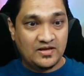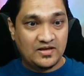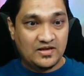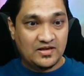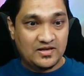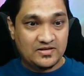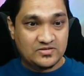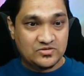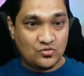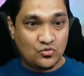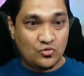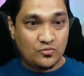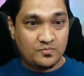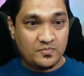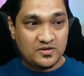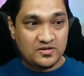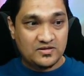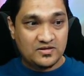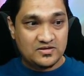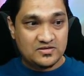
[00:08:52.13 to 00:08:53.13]
Let's
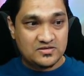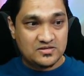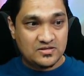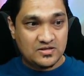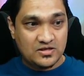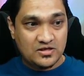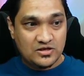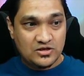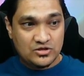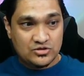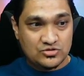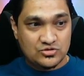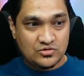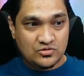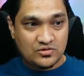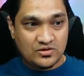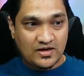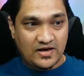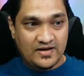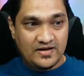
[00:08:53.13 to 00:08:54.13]
open this.
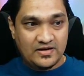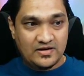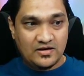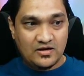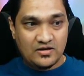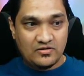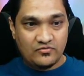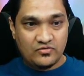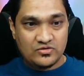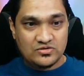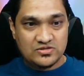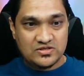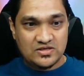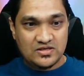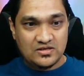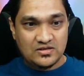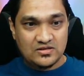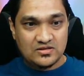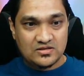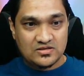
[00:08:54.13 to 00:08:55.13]
So right now, if you
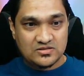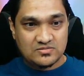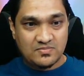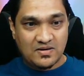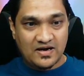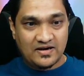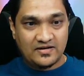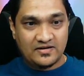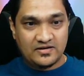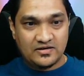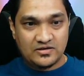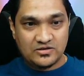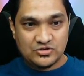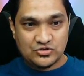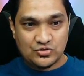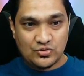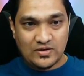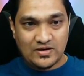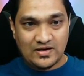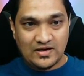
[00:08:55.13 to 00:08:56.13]
see this battery, it is
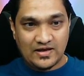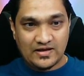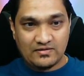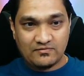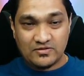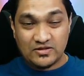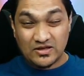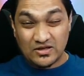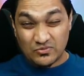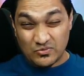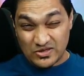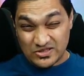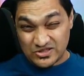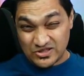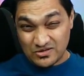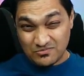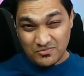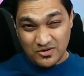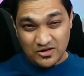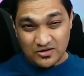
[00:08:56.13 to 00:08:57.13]
showing like with a
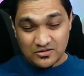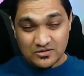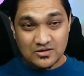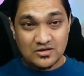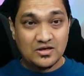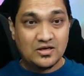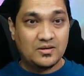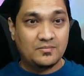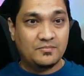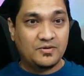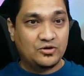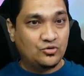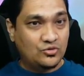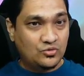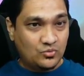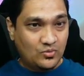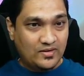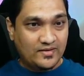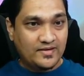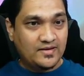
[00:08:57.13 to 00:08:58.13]
question mark, but
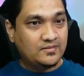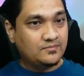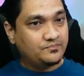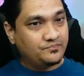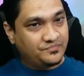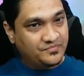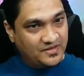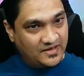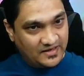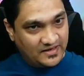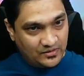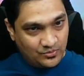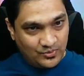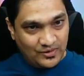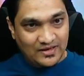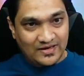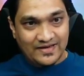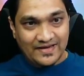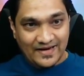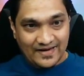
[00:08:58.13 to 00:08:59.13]
don't worry, it
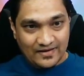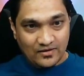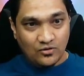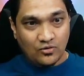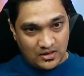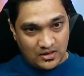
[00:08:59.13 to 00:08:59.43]
will get